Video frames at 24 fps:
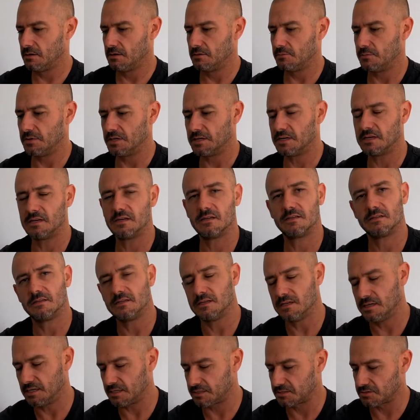But
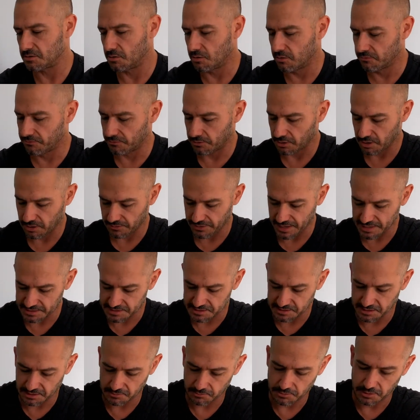yeah, so overall that's
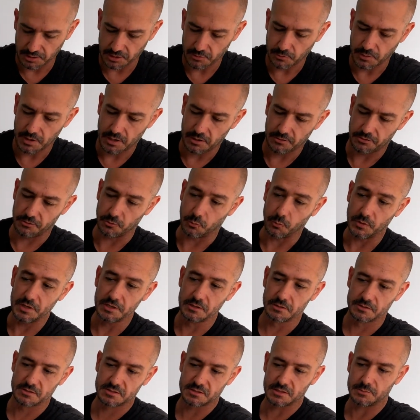done really well. The
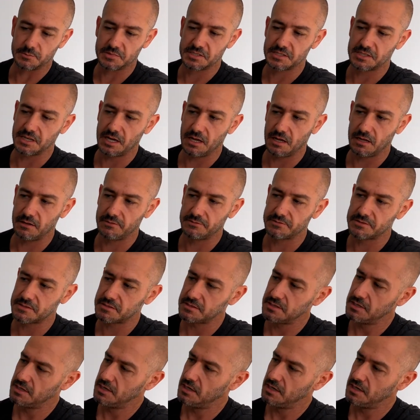wheels themselves,